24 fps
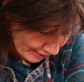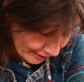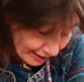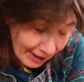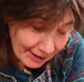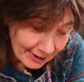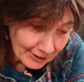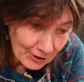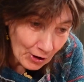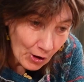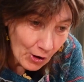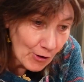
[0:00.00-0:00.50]

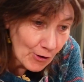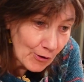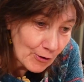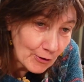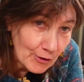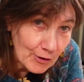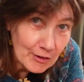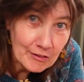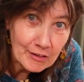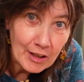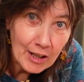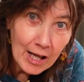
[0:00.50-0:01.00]
get
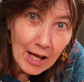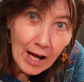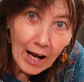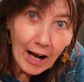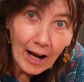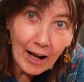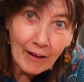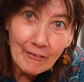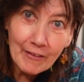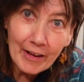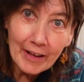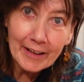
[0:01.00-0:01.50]
cold,
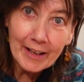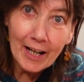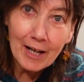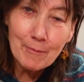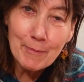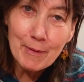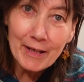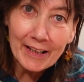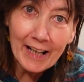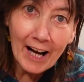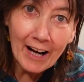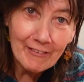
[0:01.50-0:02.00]
and then I'll
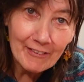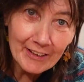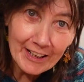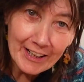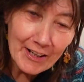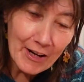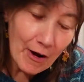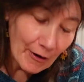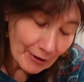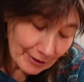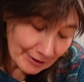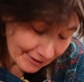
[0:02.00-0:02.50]
be
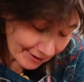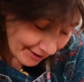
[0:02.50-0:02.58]
carrying on